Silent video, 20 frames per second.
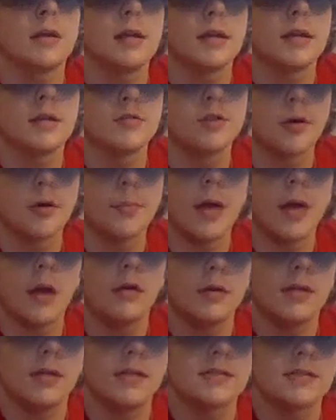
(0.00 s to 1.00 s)
He can draw
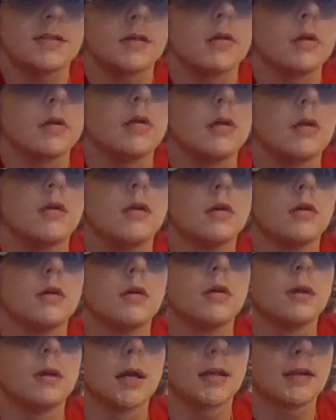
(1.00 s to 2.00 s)
penalties
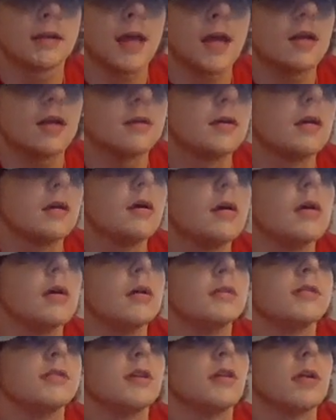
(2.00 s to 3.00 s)
like that.
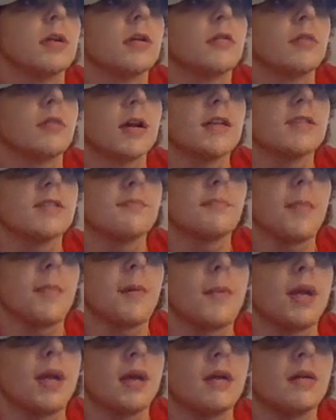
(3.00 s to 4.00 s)
So congrats,
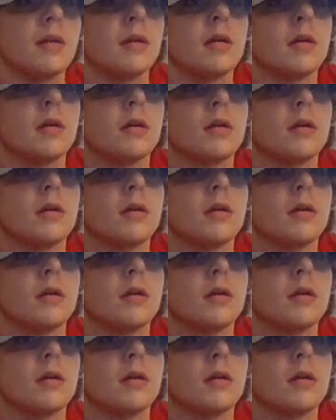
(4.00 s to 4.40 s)
my man.